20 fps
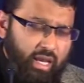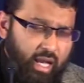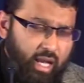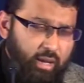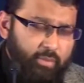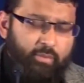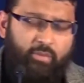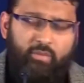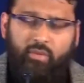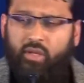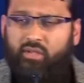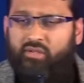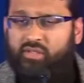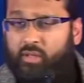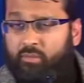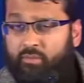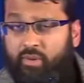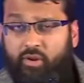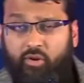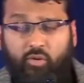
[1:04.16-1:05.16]
am
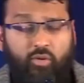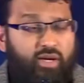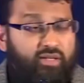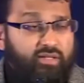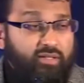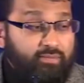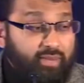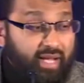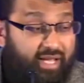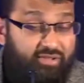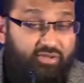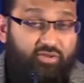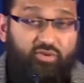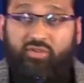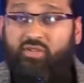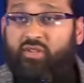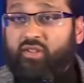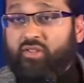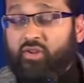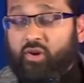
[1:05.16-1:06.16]
somebody who has a master's
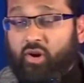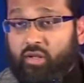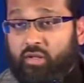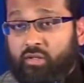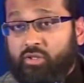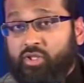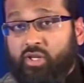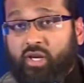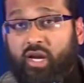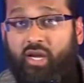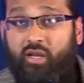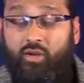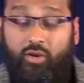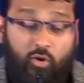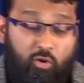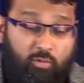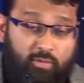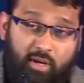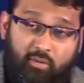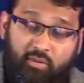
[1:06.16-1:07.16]
in theology. I
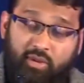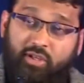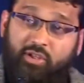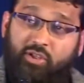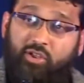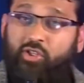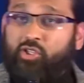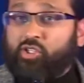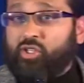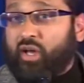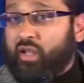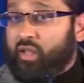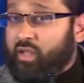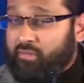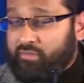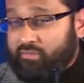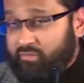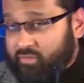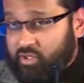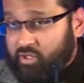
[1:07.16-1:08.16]
know my religion,
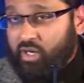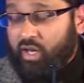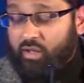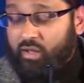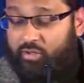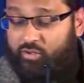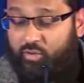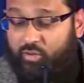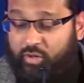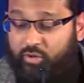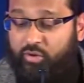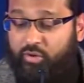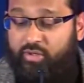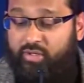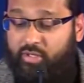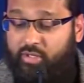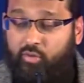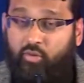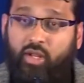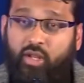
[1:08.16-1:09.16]
inshallah, to a good
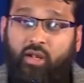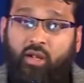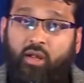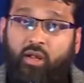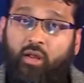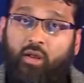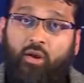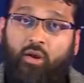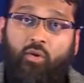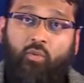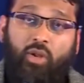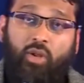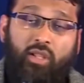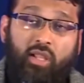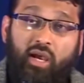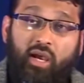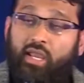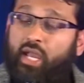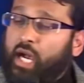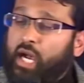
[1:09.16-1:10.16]
degree.
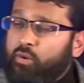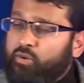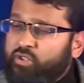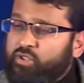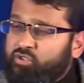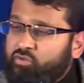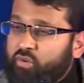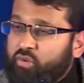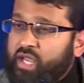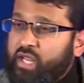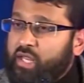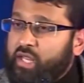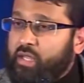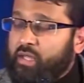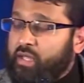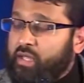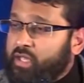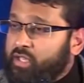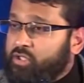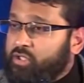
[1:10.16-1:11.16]
Wallahi, I was reading
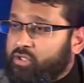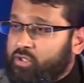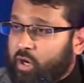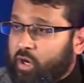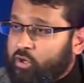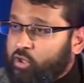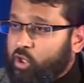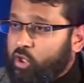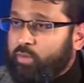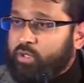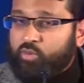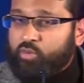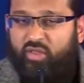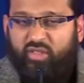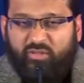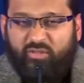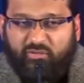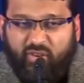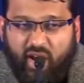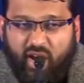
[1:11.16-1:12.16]
his documents with a
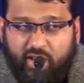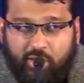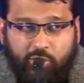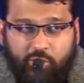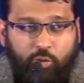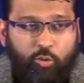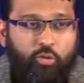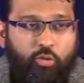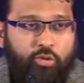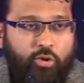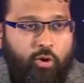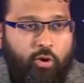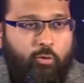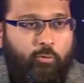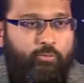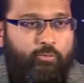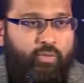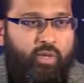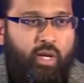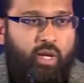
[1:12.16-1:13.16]
fine-tooth
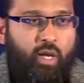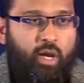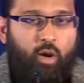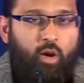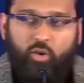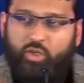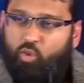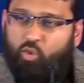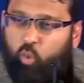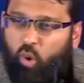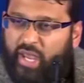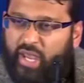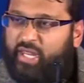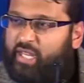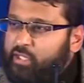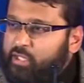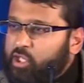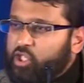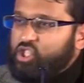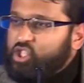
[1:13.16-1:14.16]
comb. I was waiting
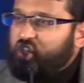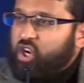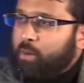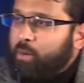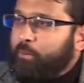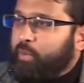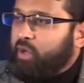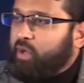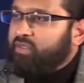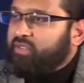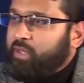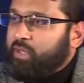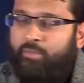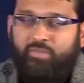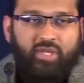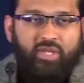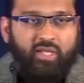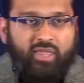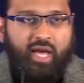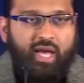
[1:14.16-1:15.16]
to jump on
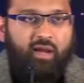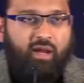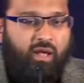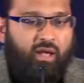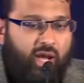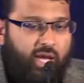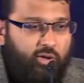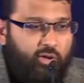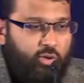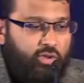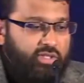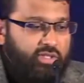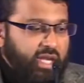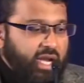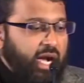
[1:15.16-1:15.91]
something that I could say,